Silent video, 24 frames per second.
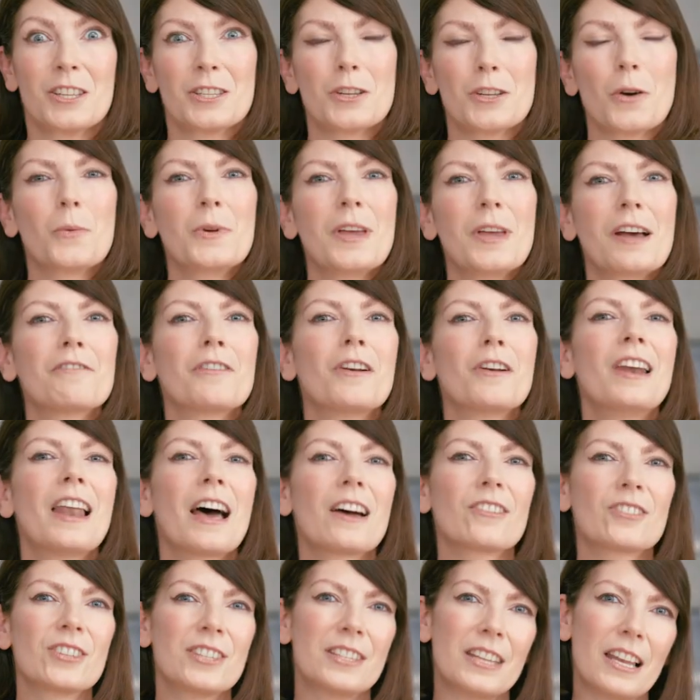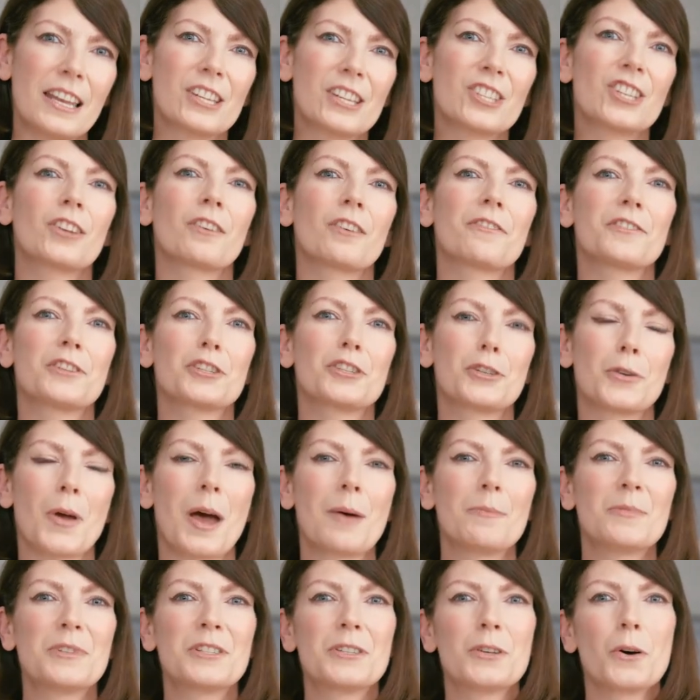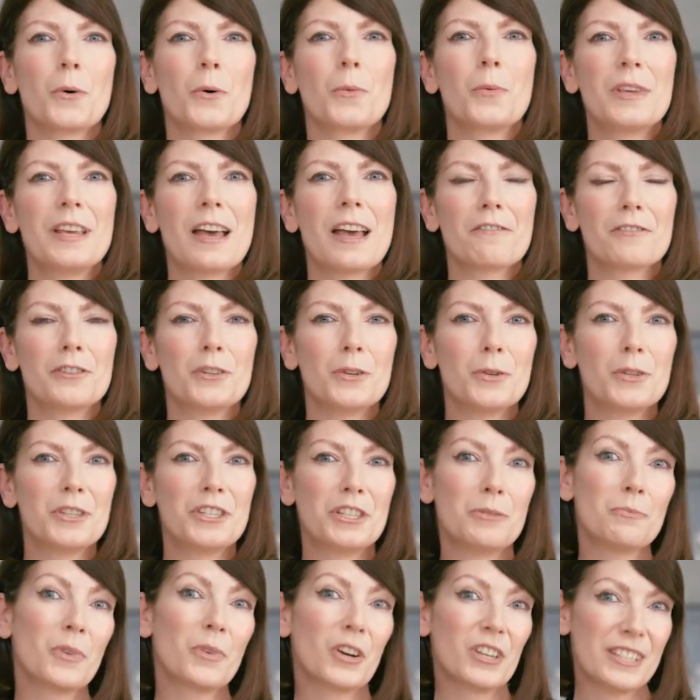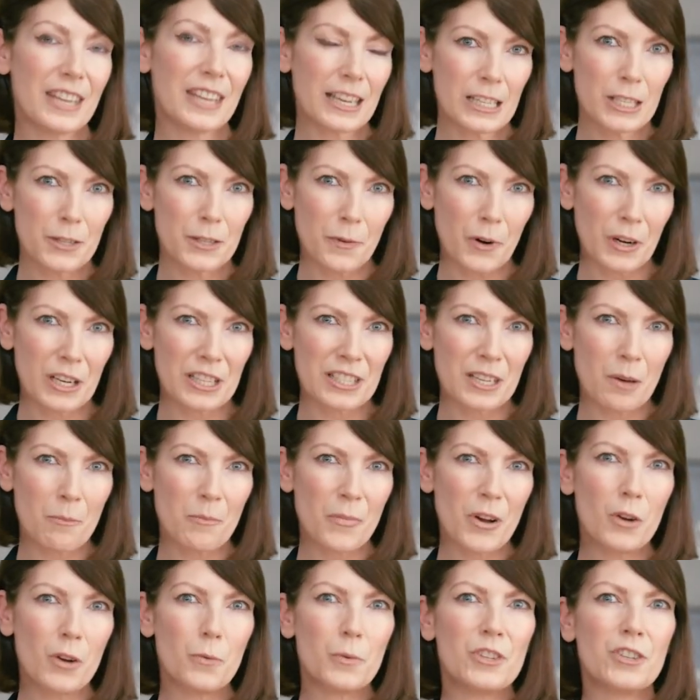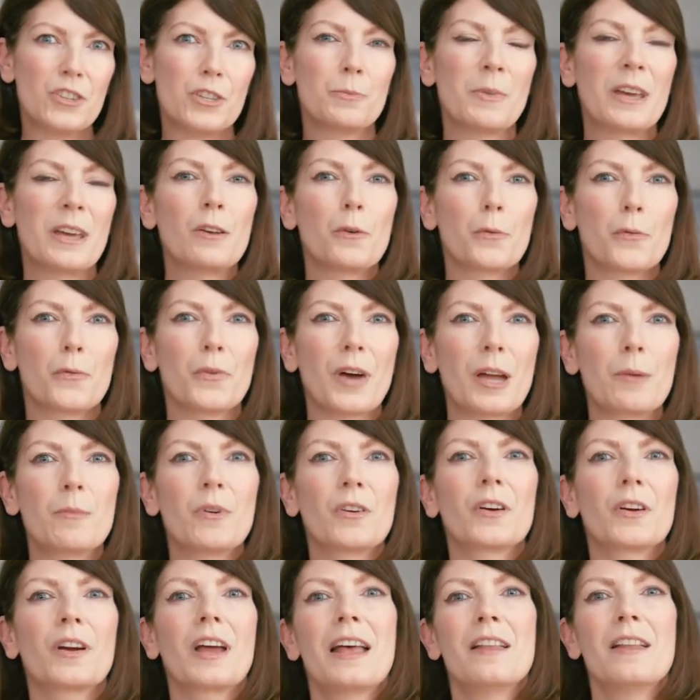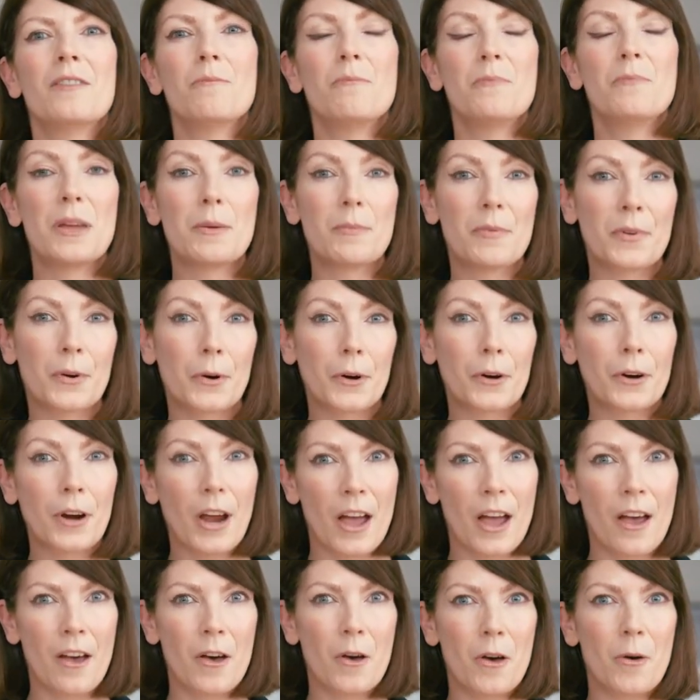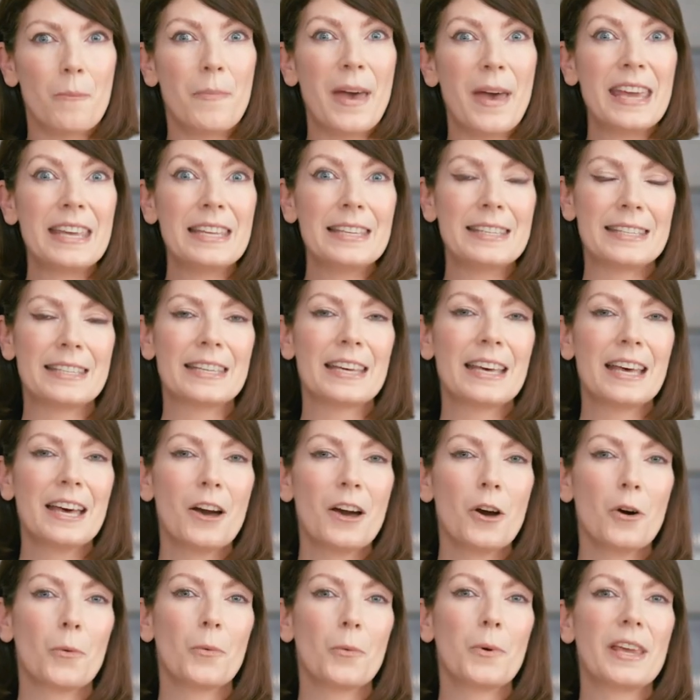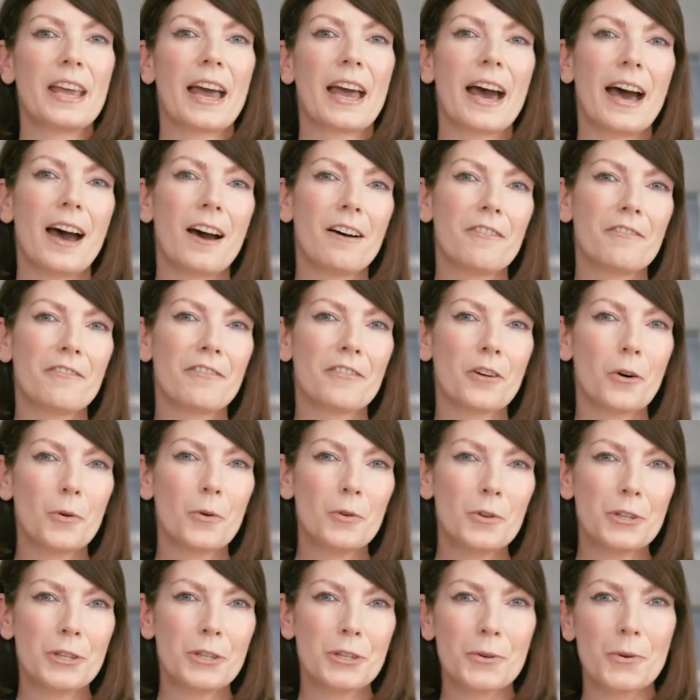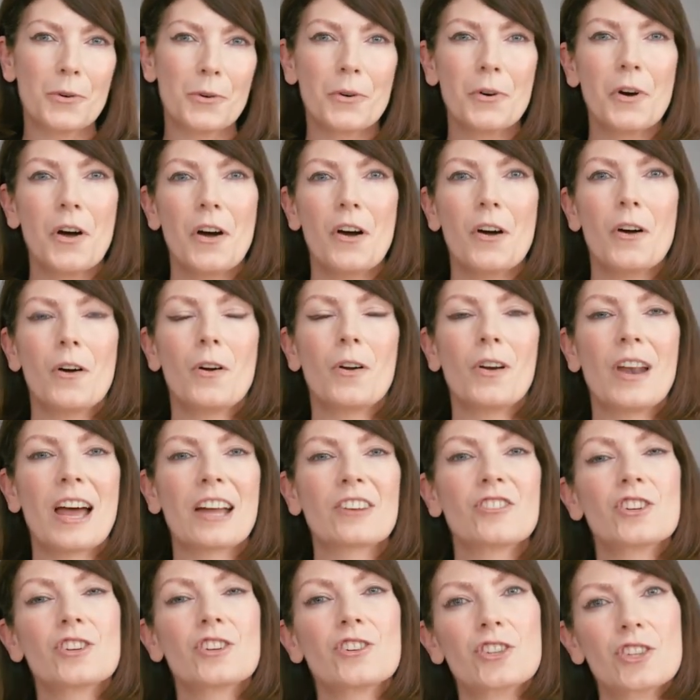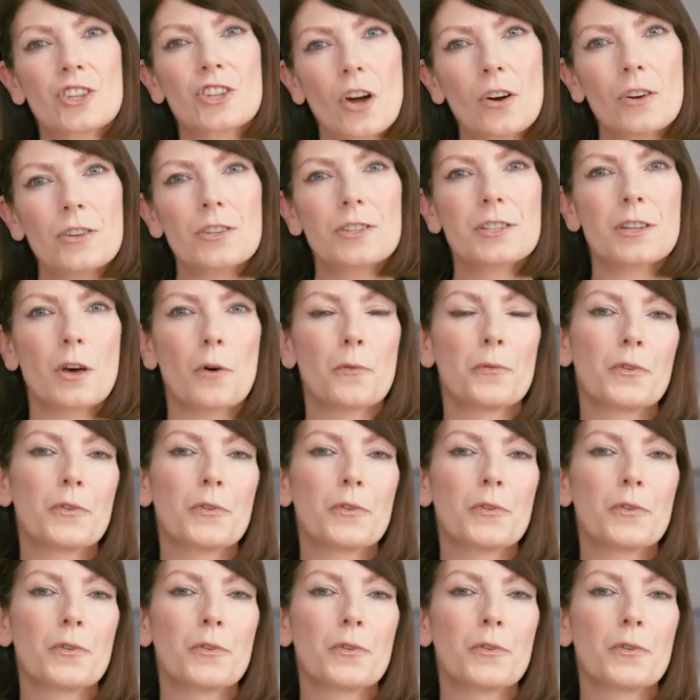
So we have a large selection of straps. So we have the TimberTex, for example, which is made of fiber and paper uh, based. We have also a large choice